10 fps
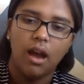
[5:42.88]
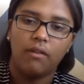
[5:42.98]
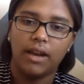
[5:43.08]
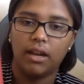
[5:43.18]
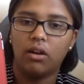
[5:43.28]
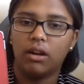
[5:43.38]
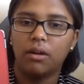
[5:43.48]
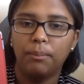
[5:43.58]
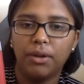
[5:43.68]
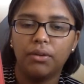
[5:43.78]
writing on a
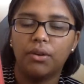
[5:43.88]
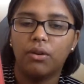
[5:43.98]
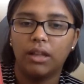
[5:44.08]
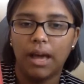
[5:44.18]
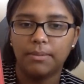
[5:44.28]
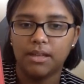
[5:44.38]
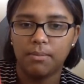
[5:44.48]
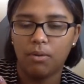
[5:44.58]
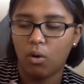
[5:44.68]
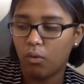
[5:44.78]
computer or a
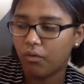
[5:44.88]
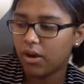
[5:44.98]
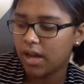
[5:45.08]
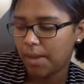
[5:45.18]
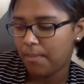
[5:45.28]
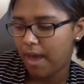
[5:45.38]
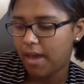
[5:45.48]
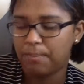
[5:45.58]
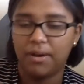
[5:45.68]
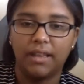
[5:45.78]
laptop over an iPad,
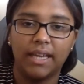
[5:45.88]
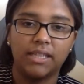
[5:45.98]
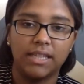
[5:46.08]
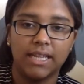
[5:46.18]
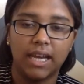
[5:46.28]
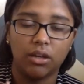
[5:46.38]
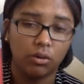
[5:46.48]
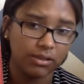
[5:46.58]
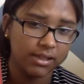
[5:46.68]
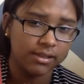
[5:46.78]
but like to take
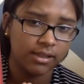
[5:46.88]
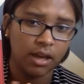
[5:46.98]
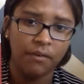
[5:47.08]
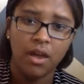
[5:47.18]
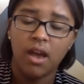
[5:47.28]
notes and stuff,